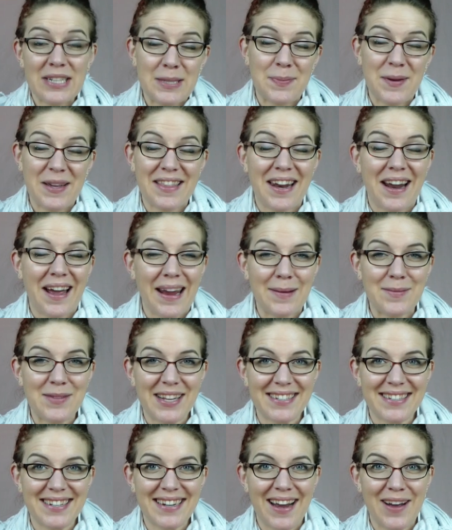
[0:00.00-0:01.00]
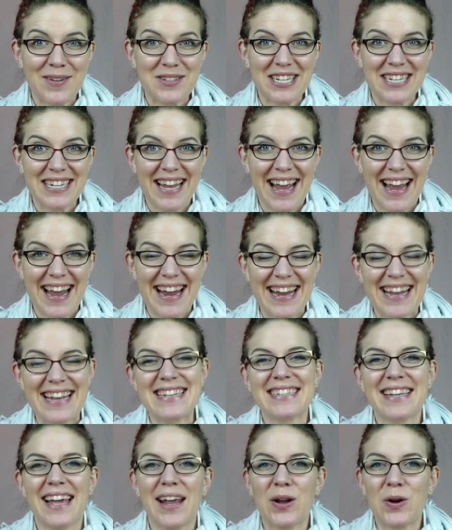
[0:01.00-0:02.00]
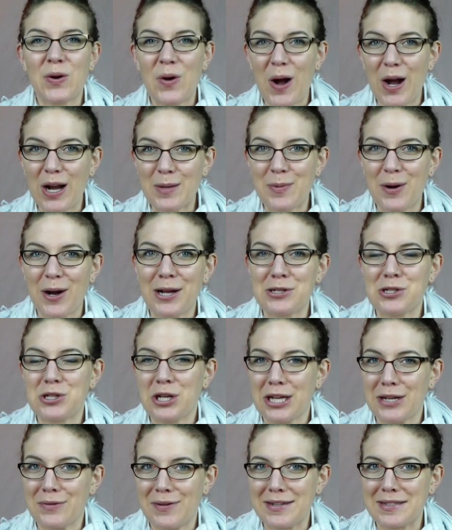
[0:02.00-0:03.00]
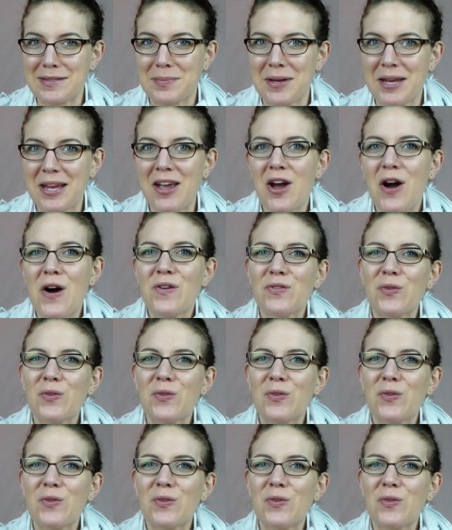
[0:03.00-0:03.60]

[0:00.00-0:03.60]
recipe that I am testing out today is a crock pot chicken recipe